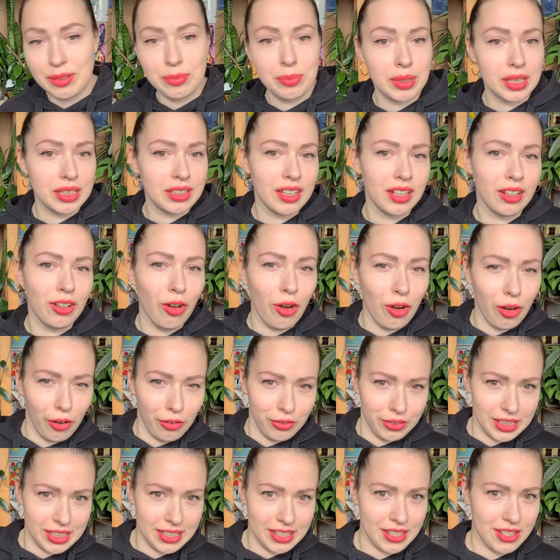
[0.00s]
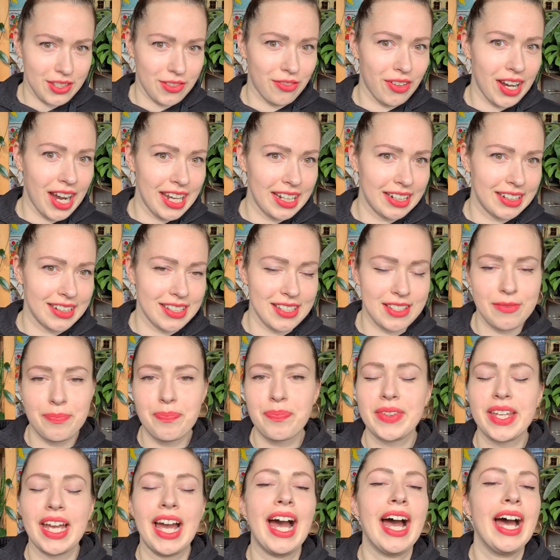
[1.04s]
the middle of this ficus,
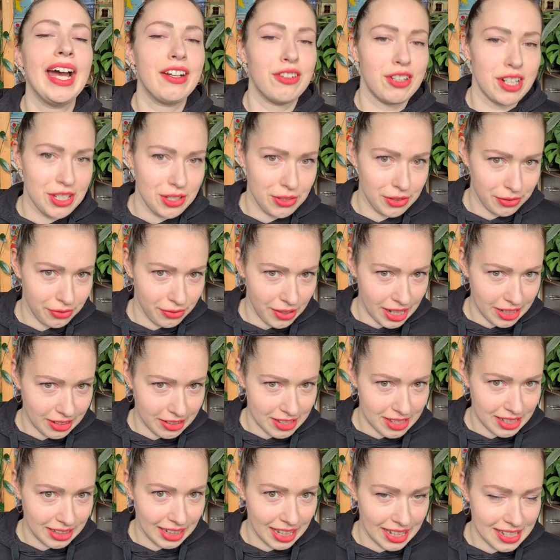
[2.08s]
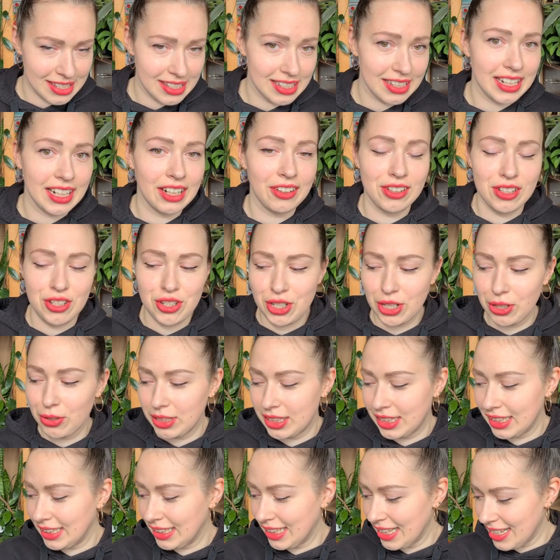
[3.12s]
I rescued ficus elastica, I'll show
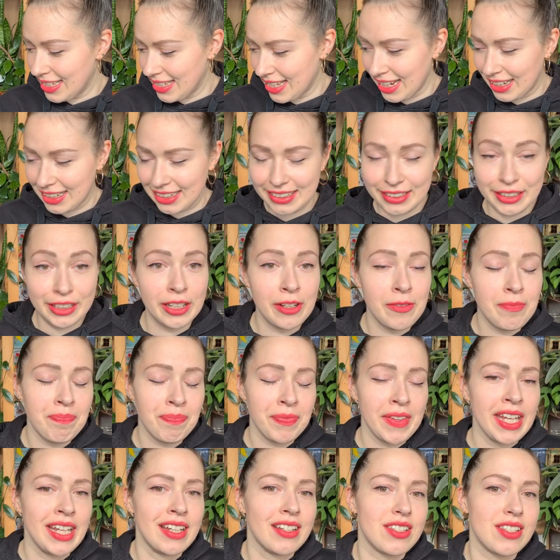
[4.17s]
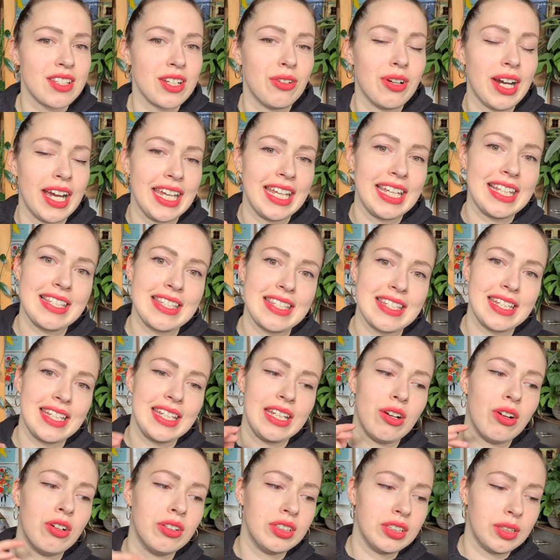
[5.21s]
it in a second. So I can
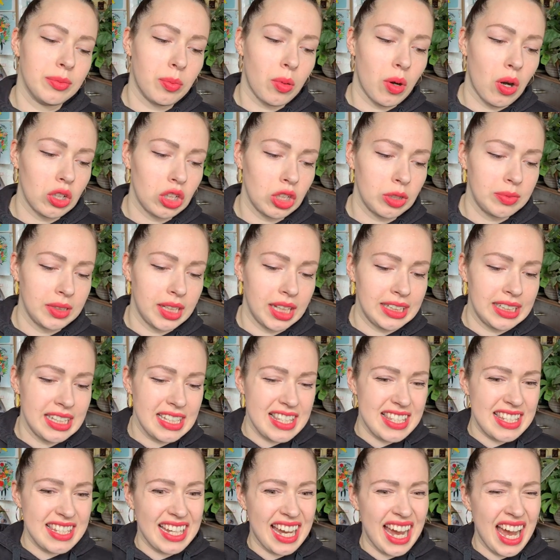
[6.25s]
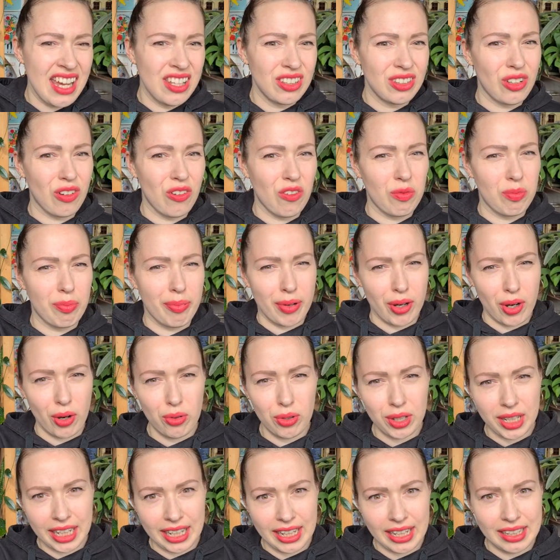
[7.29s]
see on the bottom that it's kind of
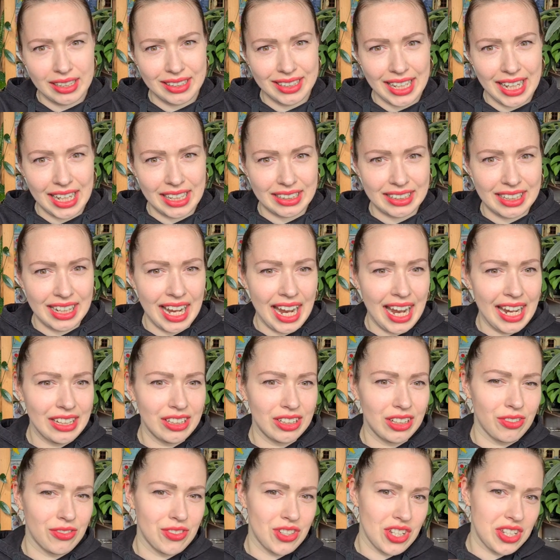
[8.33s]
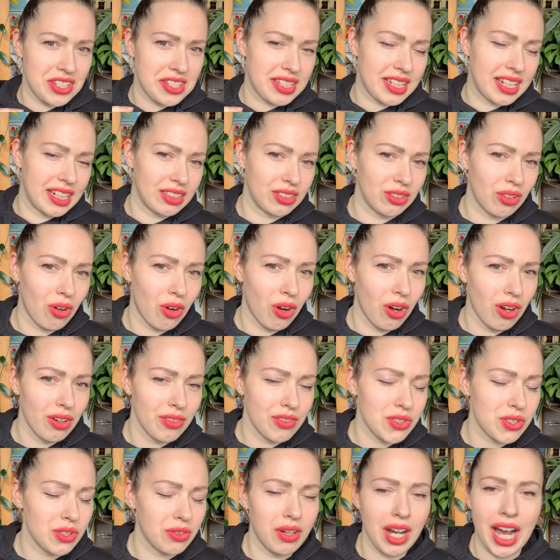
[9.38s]
broken and kind of just cut
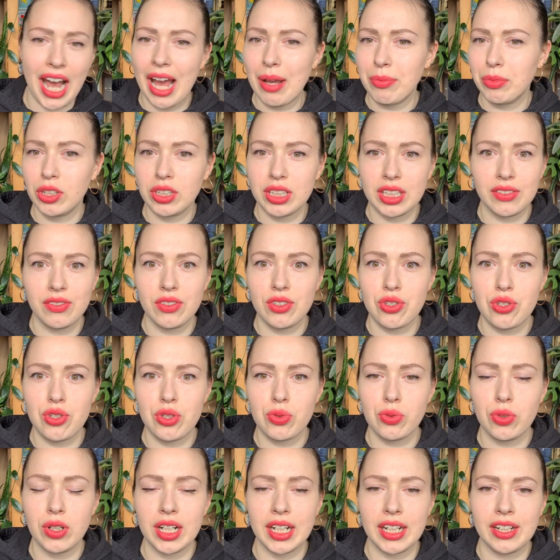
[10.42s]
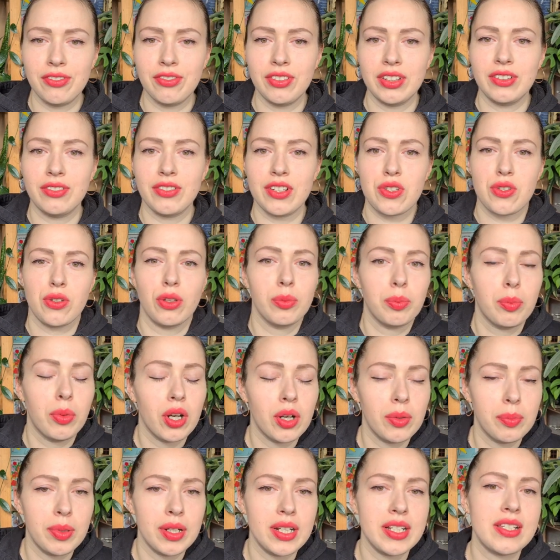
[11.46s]
off, so I'm not even sure if it was on
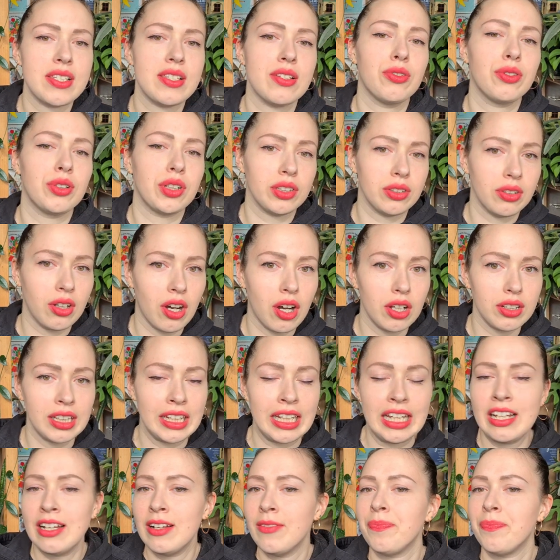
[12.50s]
purpose or not.